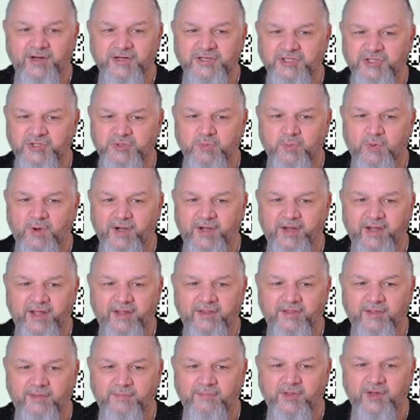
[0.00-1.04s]
I just wanted to get
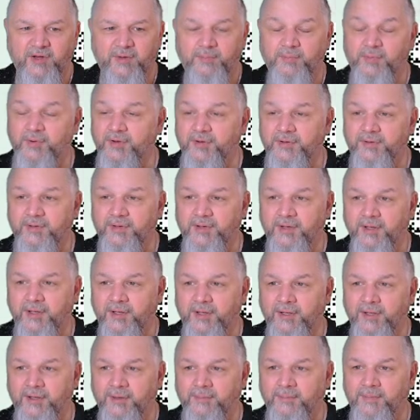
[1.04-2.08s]
something to put
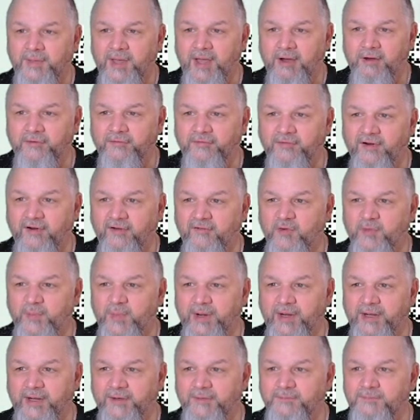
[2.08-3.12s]
out for
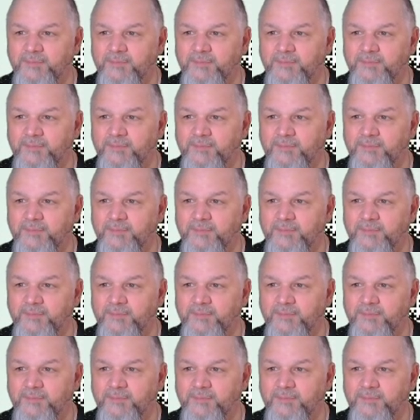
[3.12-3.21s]
everybody.